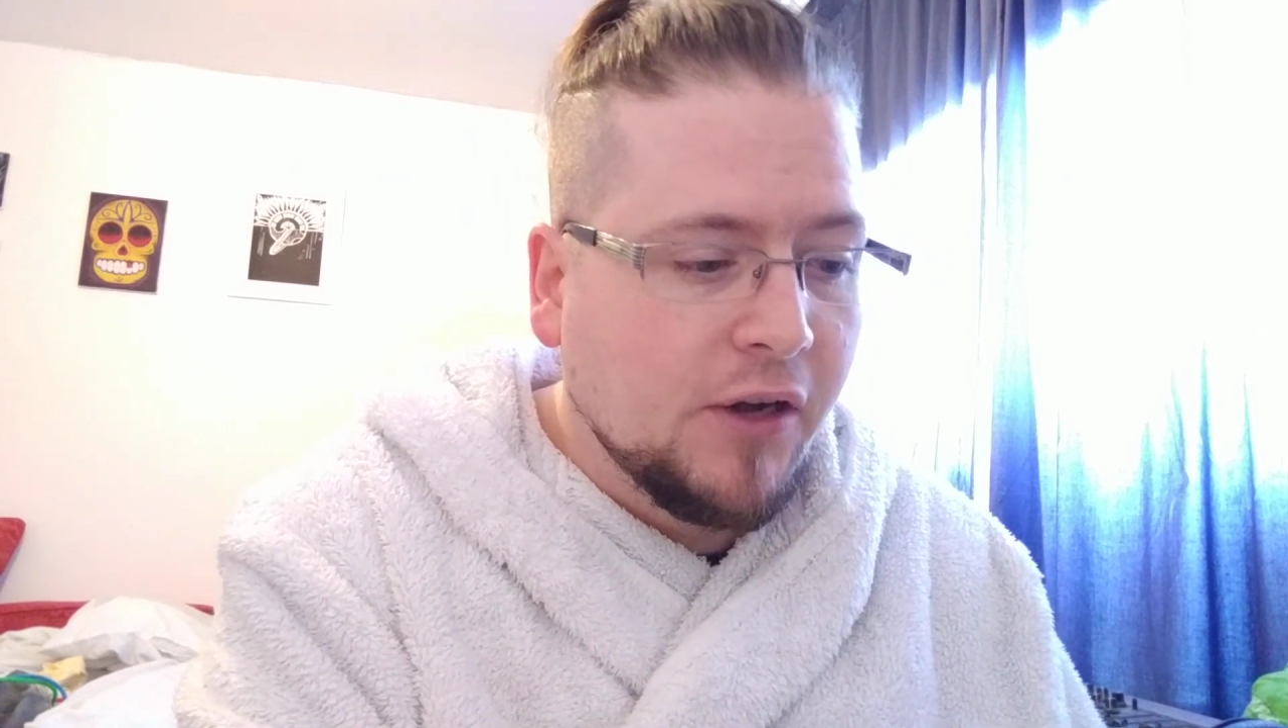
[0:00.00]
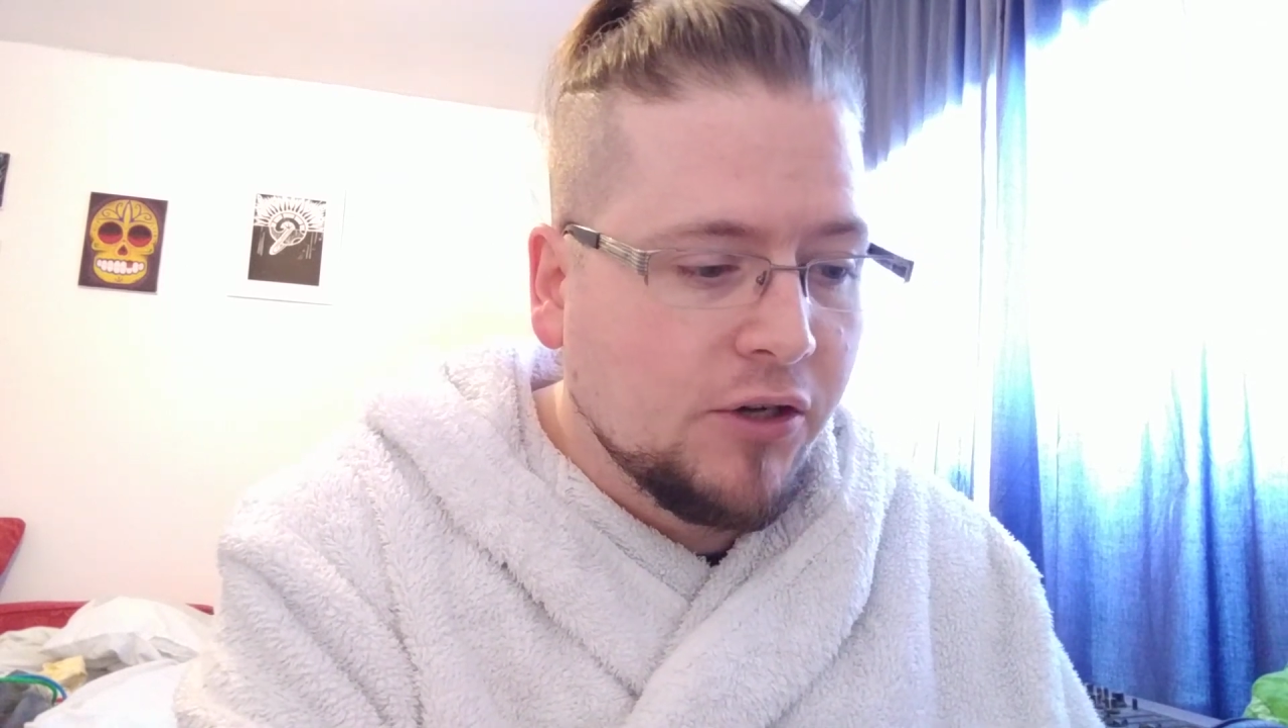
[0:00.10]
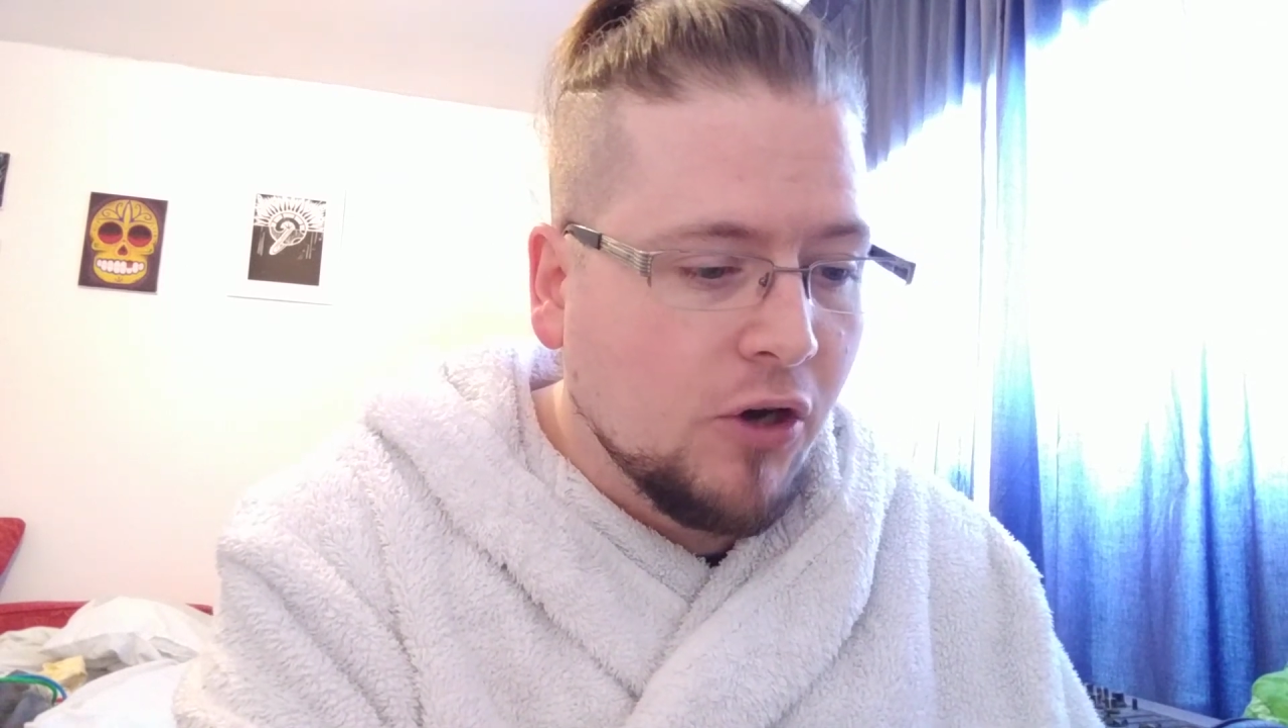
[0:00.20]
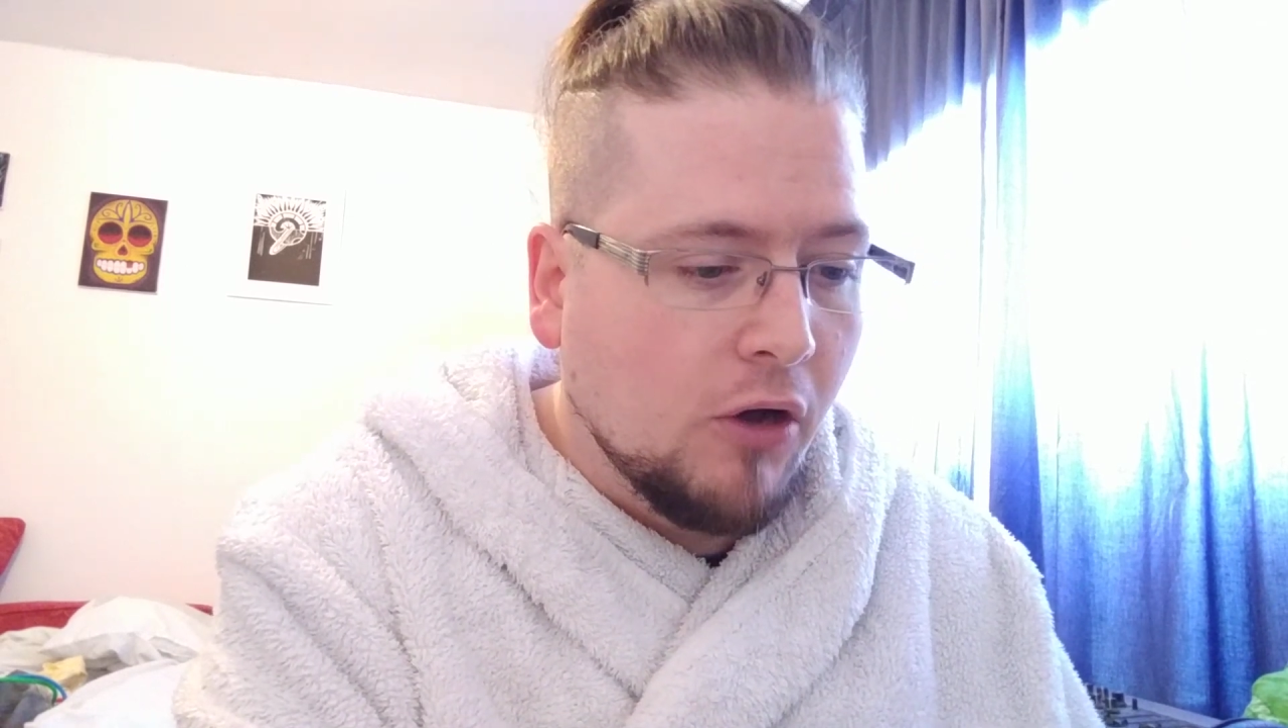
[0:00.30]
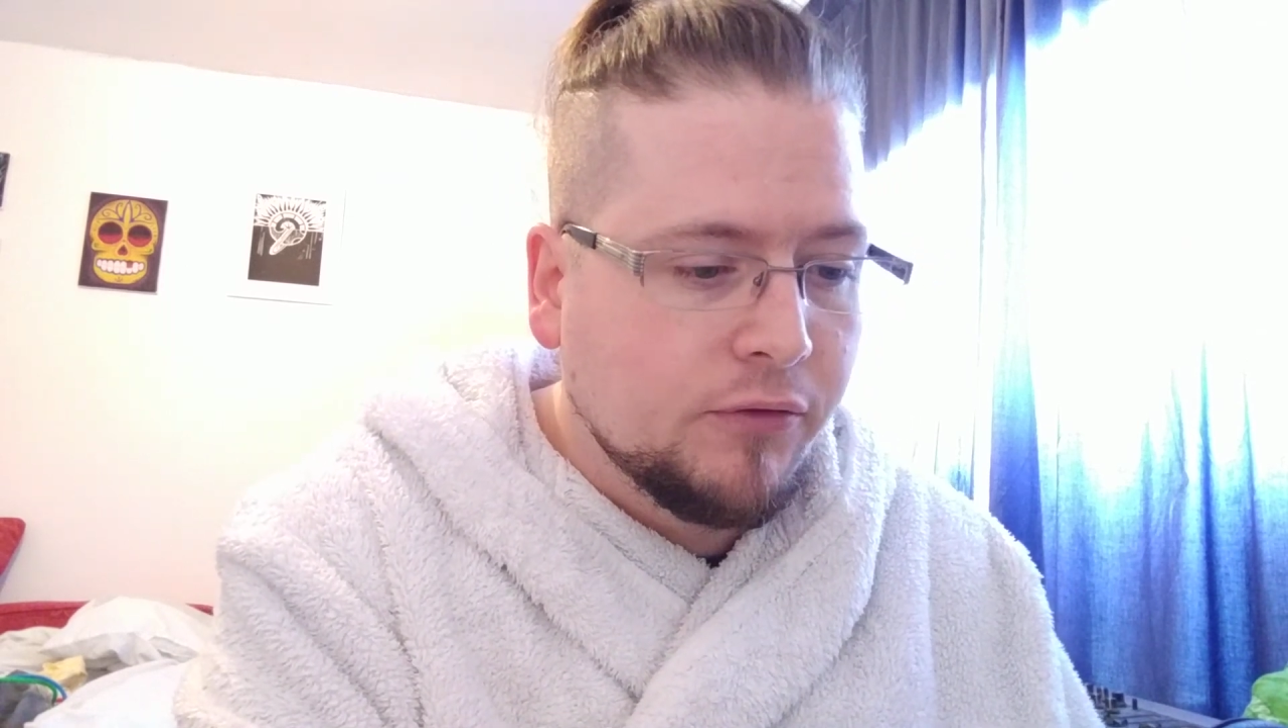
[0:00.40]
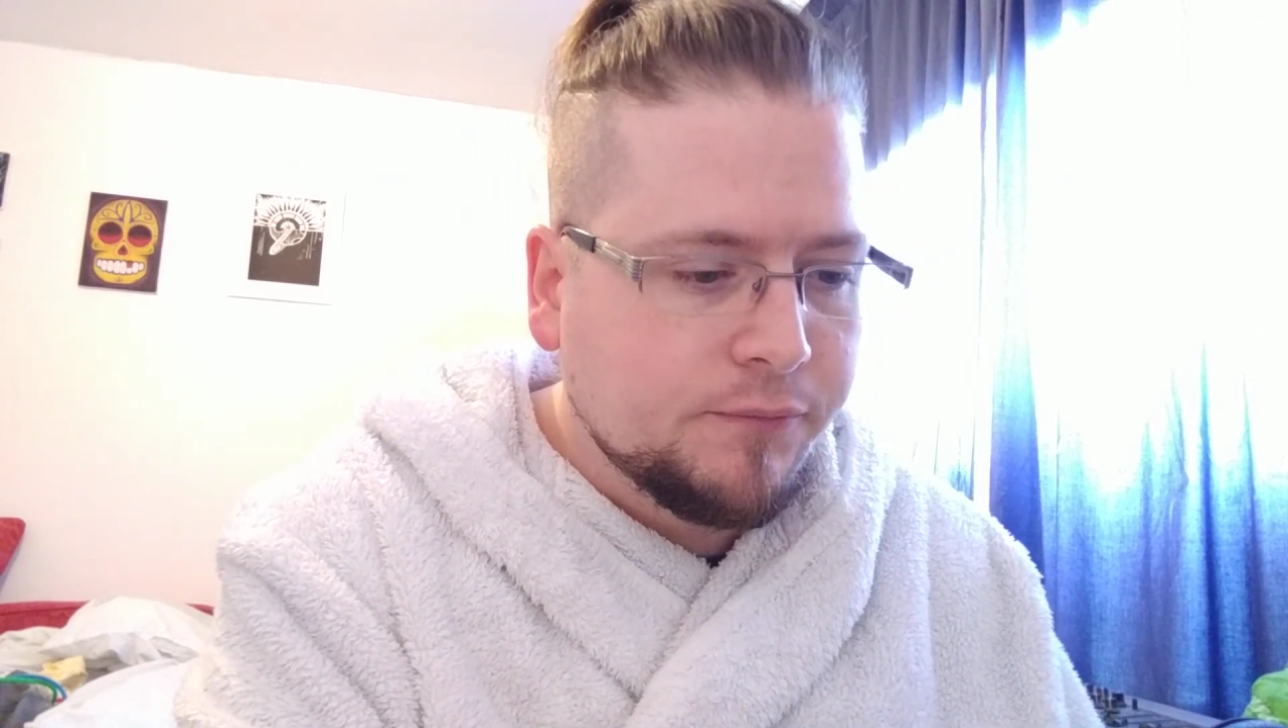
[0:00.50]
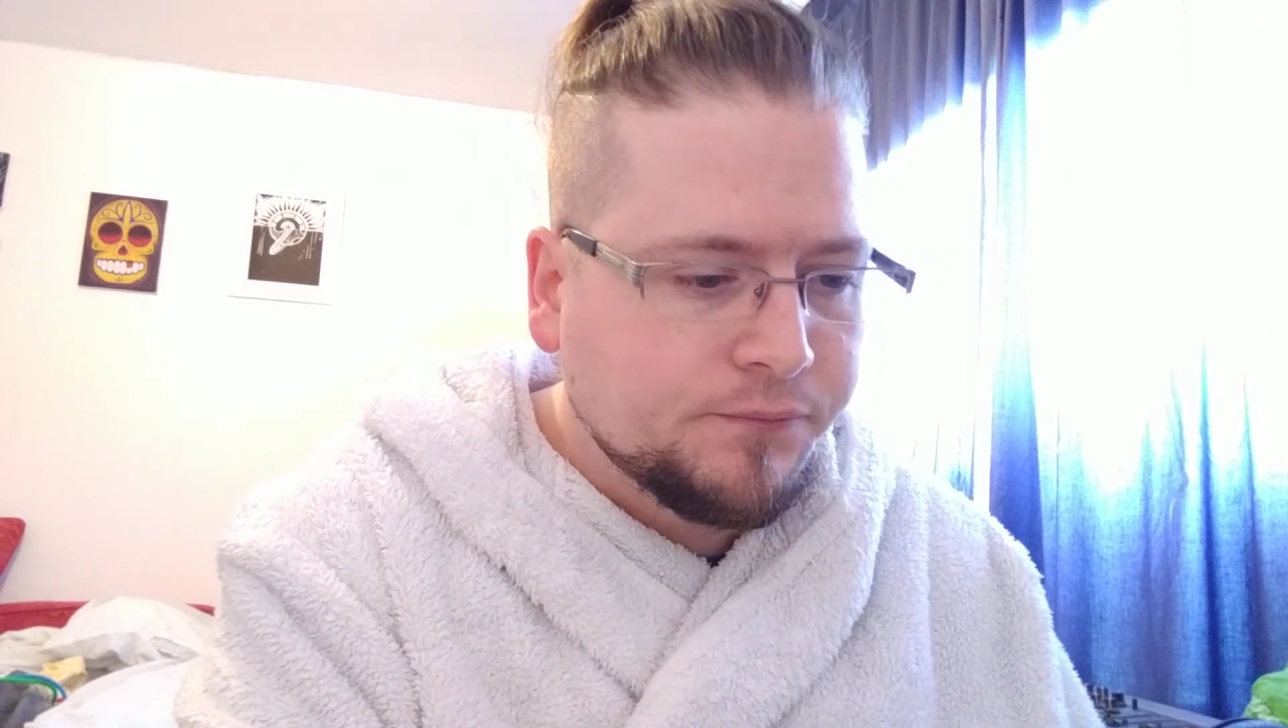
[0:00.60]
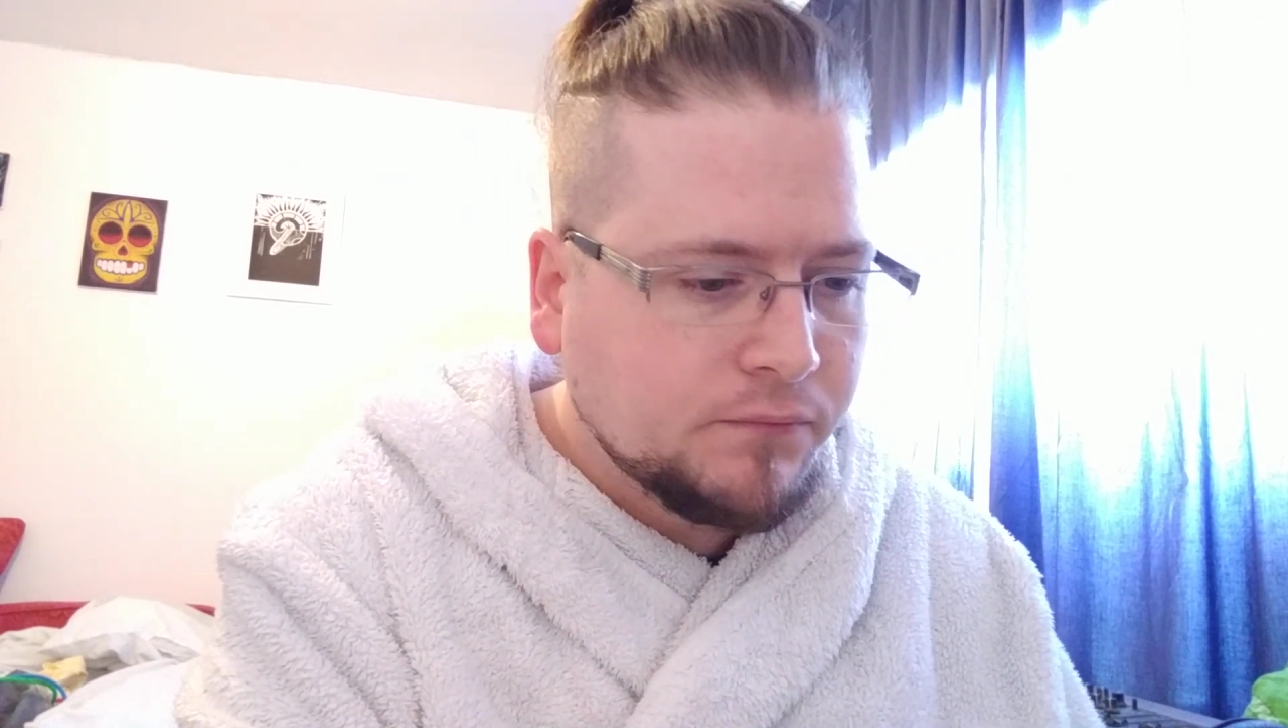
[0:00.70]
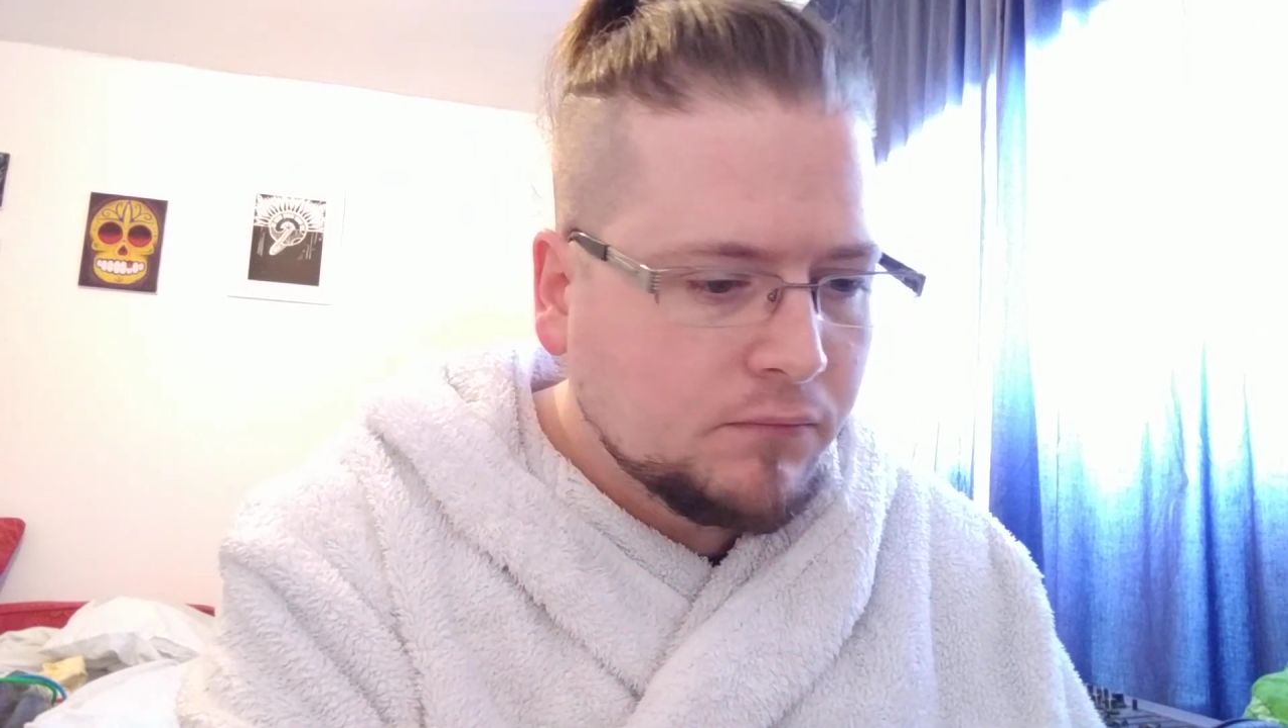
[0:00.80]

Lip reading: finish off,